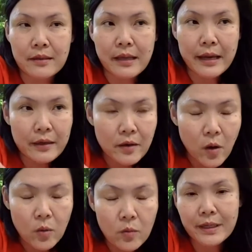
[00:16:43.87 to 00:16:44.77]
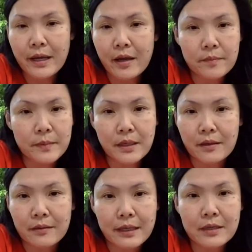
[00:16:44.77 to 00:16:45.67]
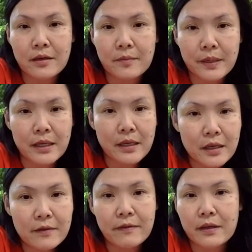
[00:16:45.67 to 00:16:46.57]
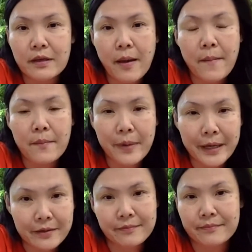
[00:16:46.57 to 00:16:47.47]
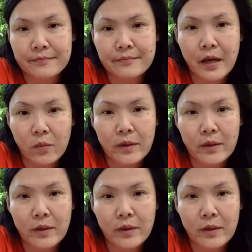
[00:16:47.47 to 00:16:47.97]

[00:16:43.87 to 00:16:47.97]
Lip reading: that can only help the leader be even better at